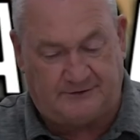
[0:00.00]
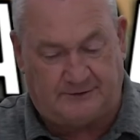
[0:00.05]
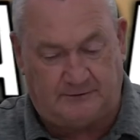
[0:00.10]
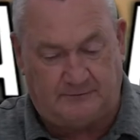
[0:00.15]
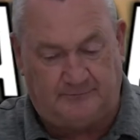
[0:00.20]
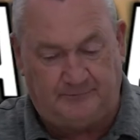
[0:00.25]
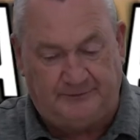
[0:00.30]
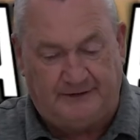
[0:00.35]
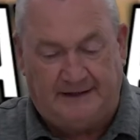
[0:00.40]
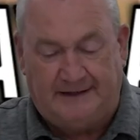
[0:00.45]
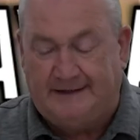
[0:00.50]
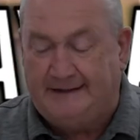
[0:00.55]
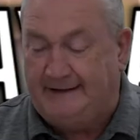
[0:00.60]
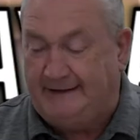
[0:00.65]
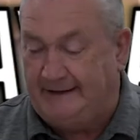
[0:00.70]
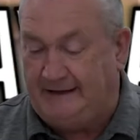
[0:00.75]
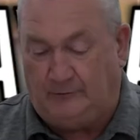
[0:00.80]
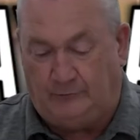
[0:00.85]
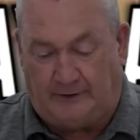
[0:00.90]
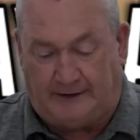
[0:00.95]
So
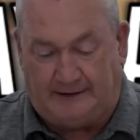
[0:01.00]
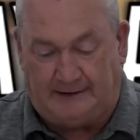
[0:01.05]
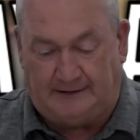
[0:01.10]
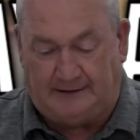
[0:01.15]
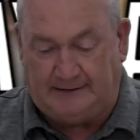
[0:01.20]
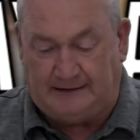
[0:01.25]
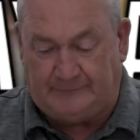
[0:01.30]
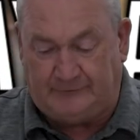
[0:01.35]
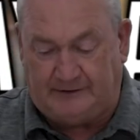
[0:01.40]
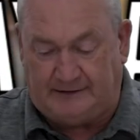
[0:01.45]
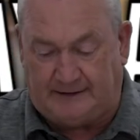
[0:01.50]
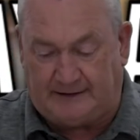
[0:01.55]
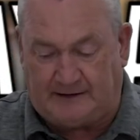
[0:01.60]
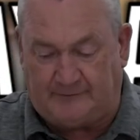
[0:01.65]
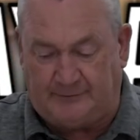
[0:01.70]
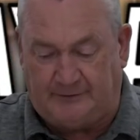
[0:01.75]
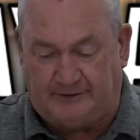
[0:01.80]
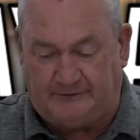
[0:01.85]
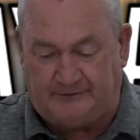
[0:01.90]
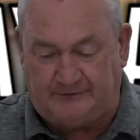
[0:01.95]
anyway, Lee, have we got
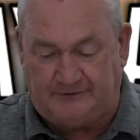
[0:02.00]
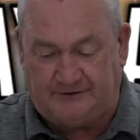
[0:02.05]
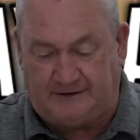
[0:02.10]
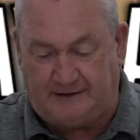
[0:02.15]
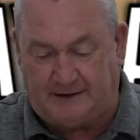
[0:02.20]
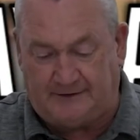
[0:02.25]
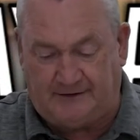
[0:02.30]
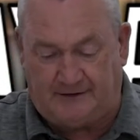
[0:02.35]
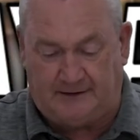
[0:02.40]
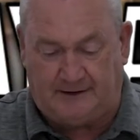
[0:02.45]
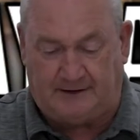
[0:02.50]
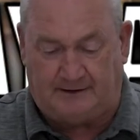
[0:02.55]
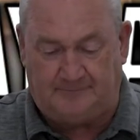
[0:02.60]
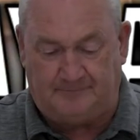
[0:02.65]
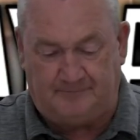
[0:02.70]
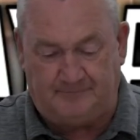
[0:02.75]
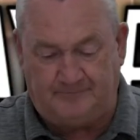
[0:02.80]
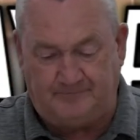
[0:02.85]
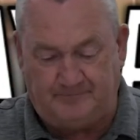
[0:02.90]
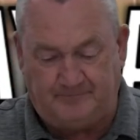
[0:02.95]
our pictures together
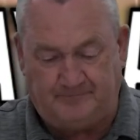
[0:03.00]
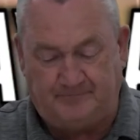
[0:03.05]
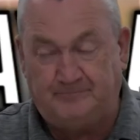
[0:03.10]
yet?